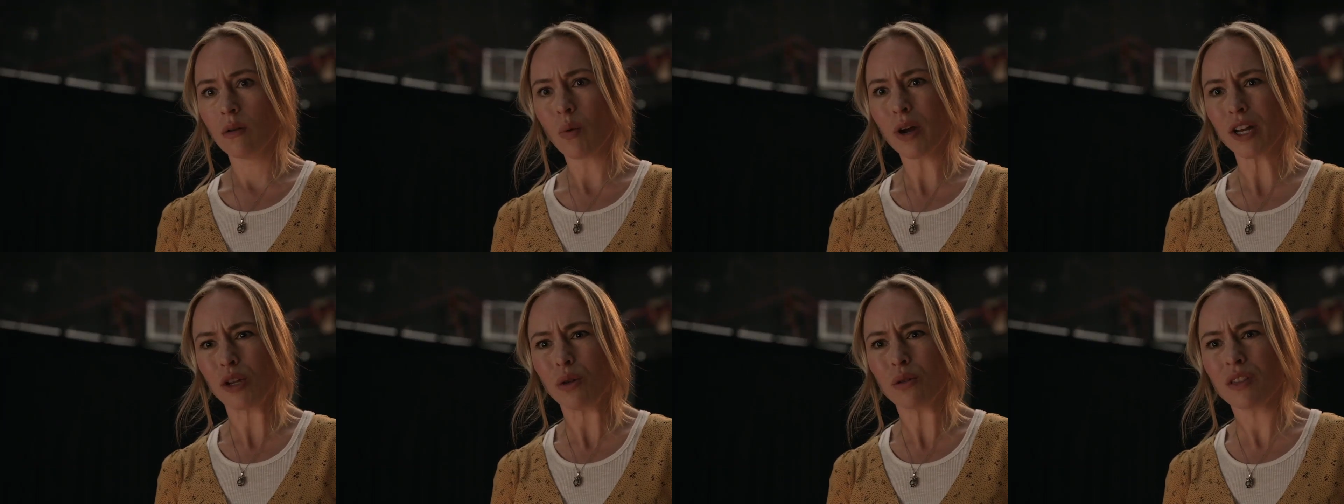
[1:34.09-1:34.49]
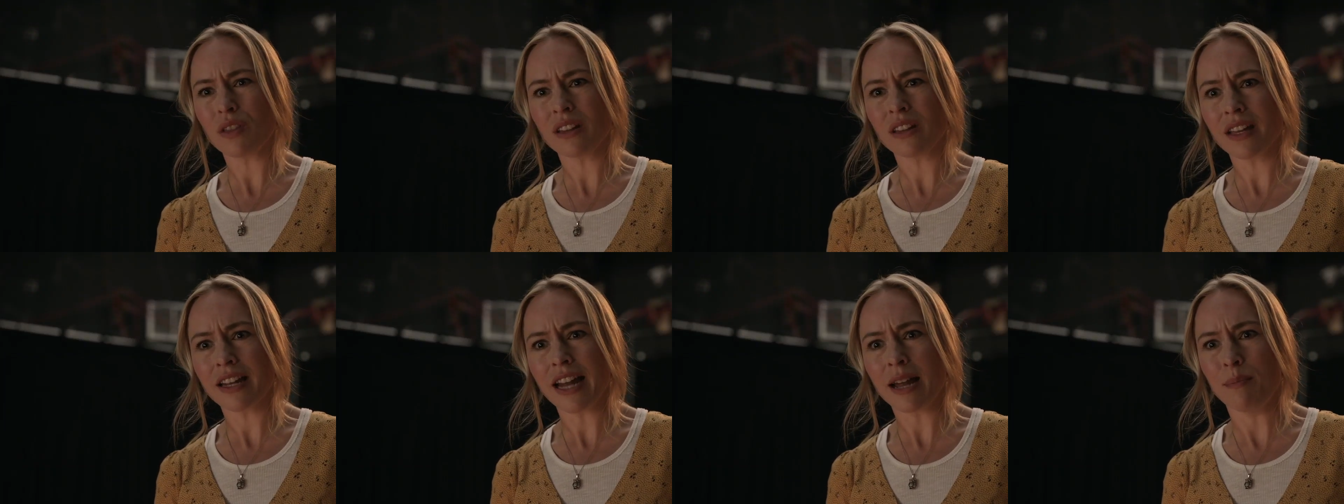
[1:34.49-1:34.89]
What, you
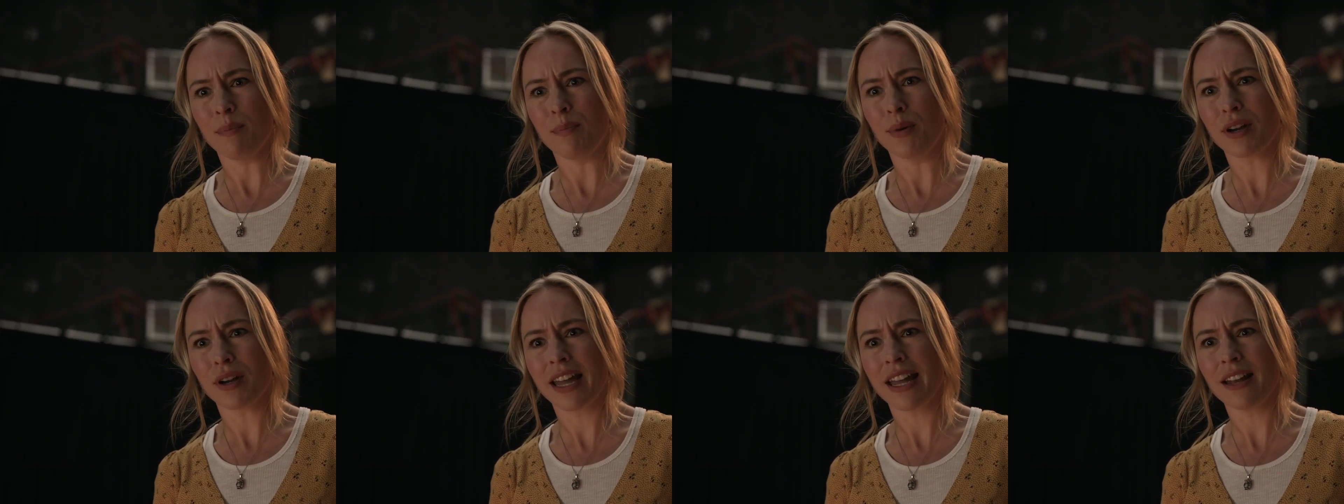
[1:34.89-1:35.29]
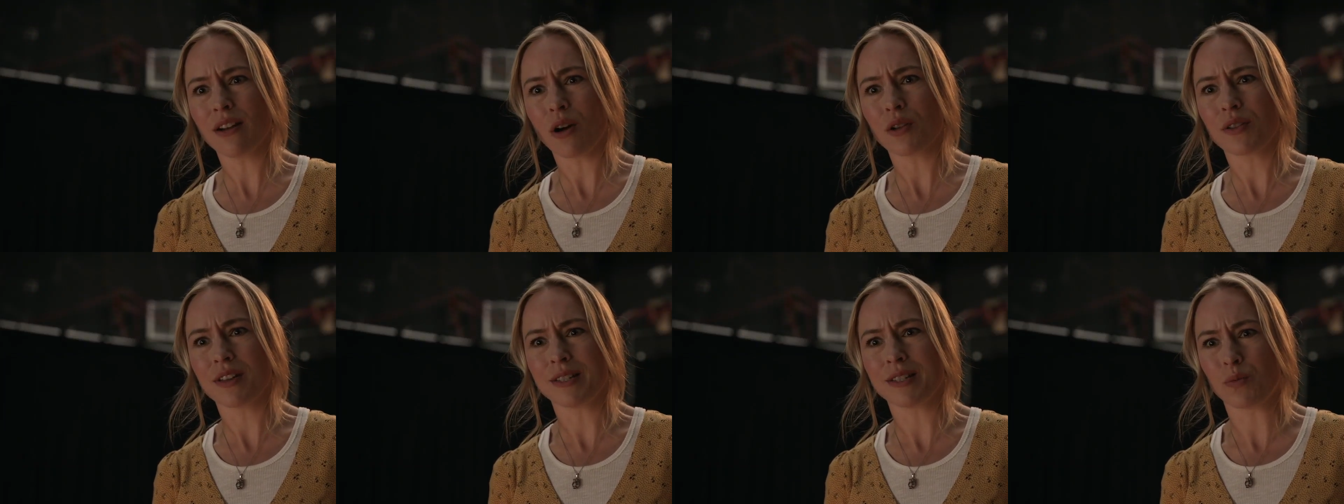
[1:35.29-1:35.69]
think that I'm booking
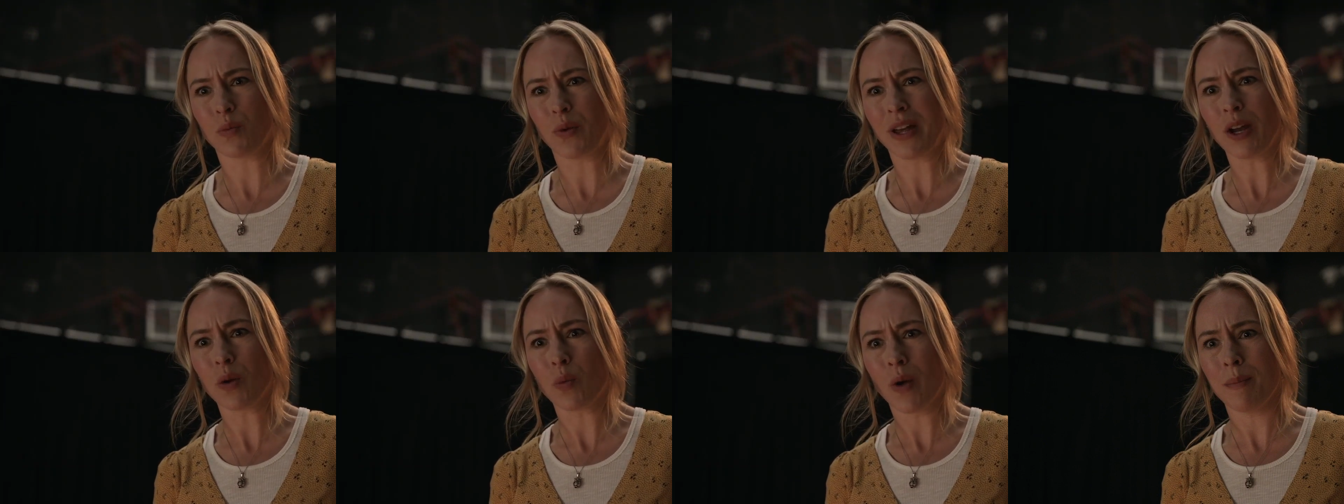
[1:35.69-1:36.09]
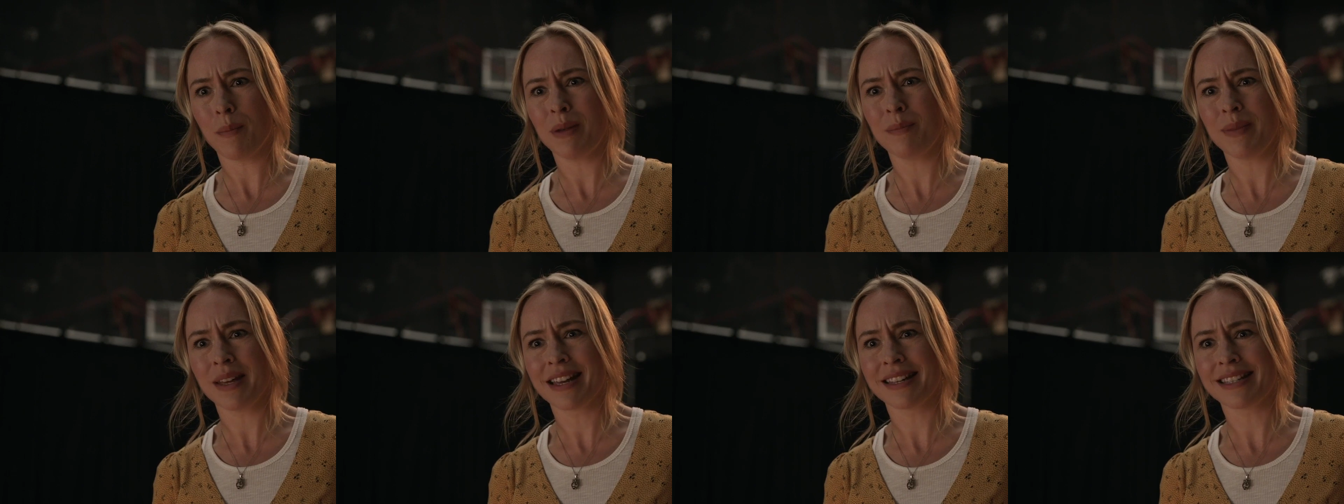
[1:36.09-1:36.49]
all these weak
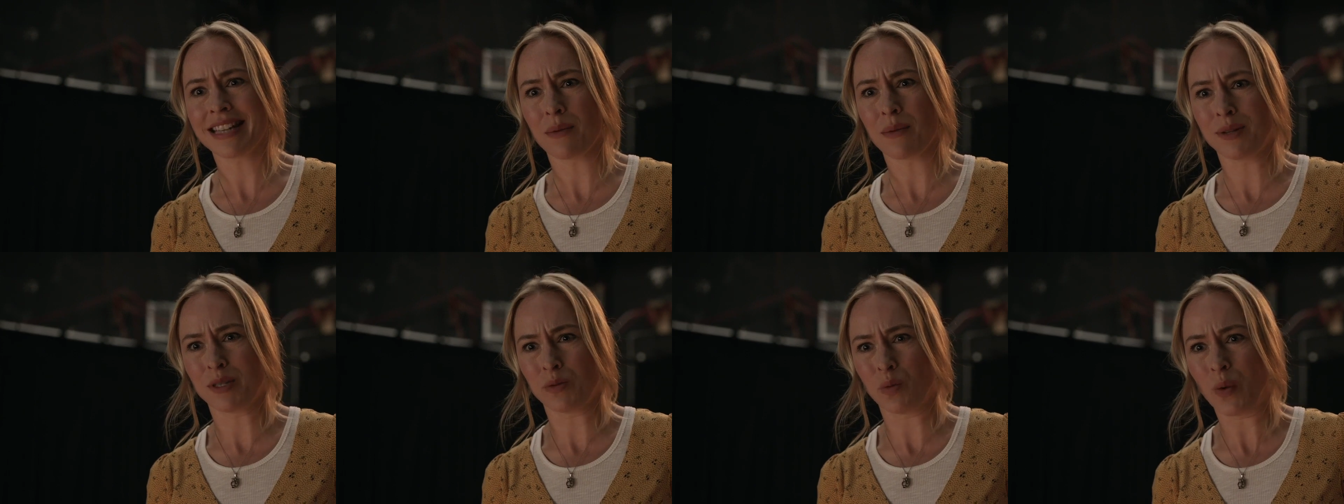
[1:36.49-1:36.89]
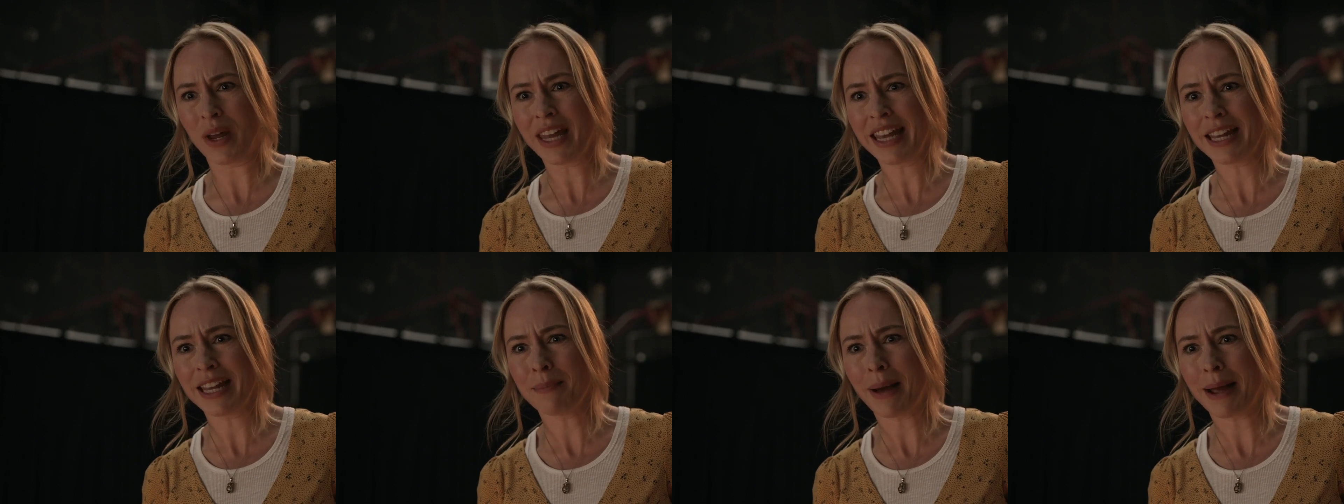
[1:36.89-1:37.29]
women because I was
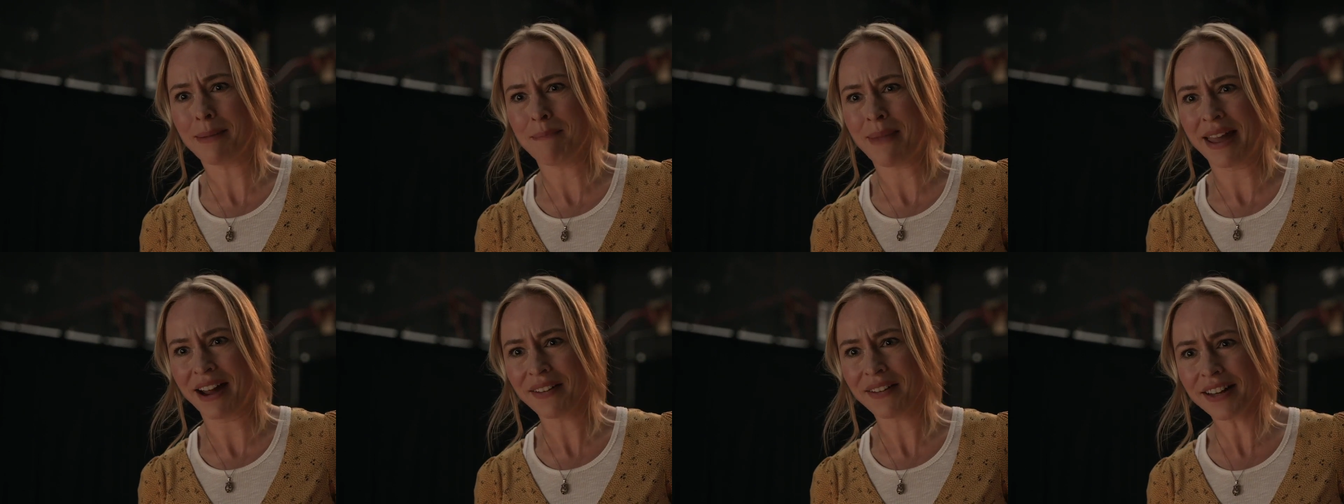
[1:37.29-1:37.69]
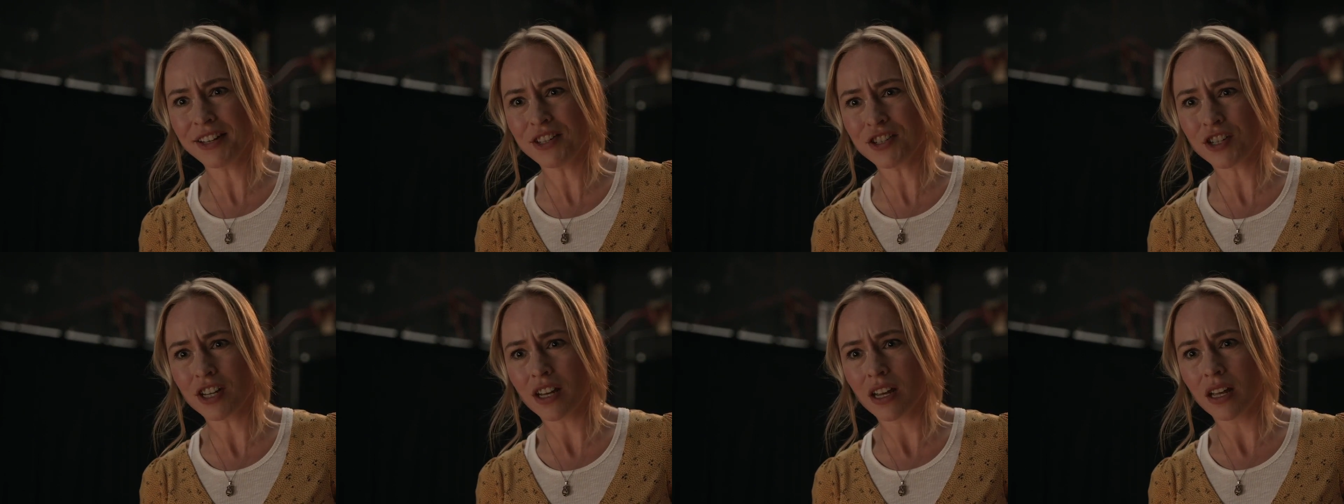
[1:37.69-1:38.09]
weak in my
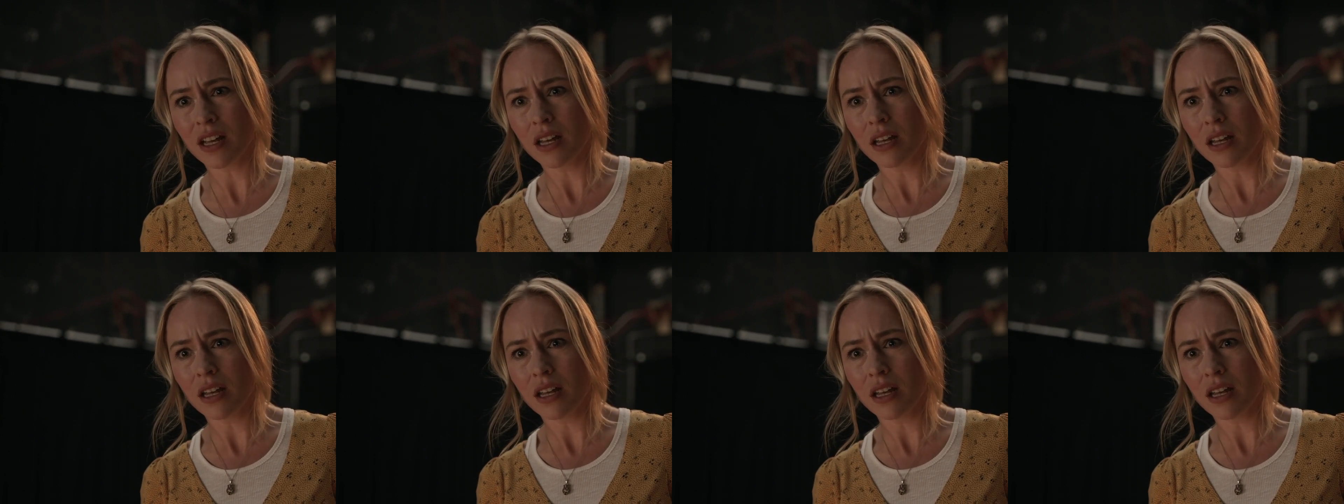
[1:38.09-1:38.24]
marriage?